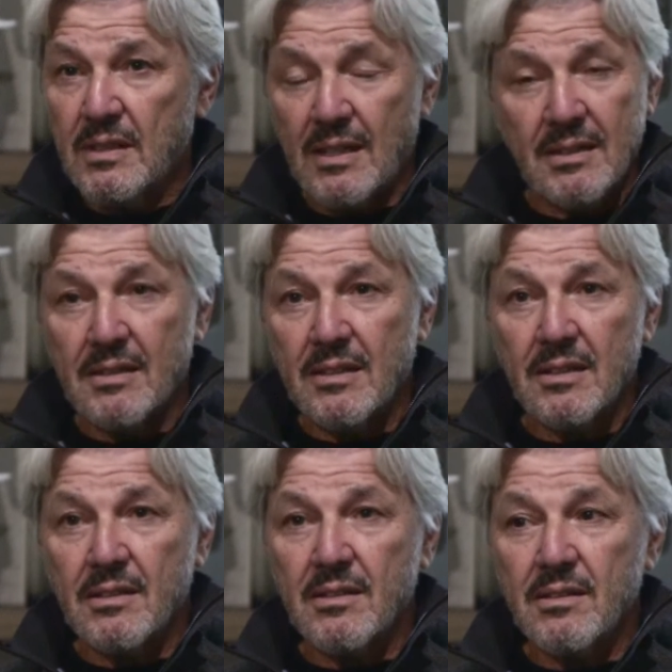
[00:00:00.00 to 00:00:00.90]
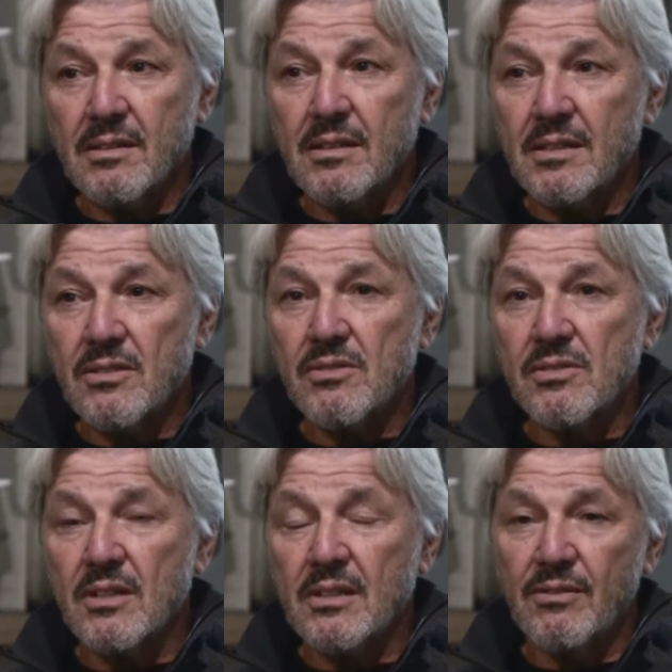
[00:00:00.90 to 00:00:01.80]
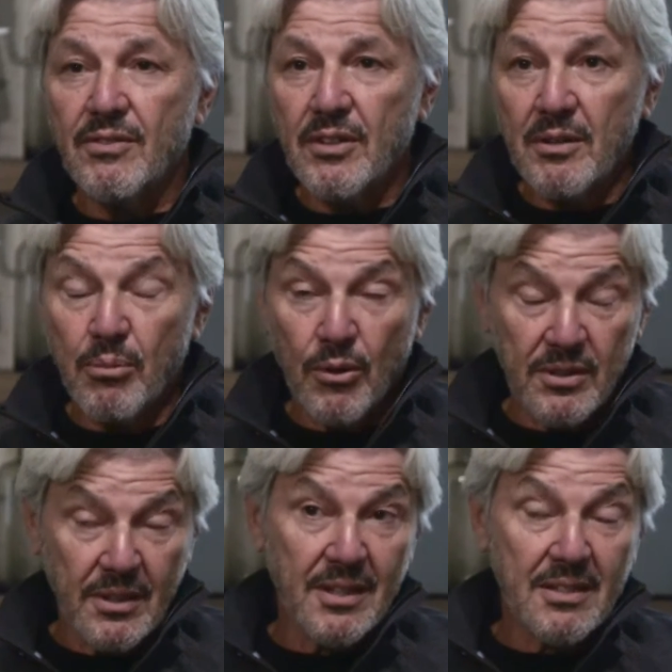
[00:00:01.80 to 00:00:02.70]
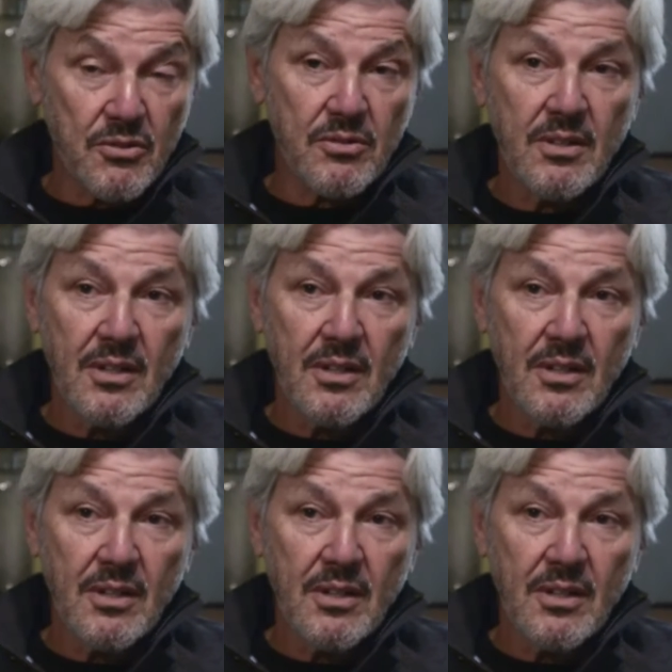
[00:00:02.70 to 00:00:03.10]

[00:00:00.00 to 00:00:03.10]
I think that's kind of very important, and that's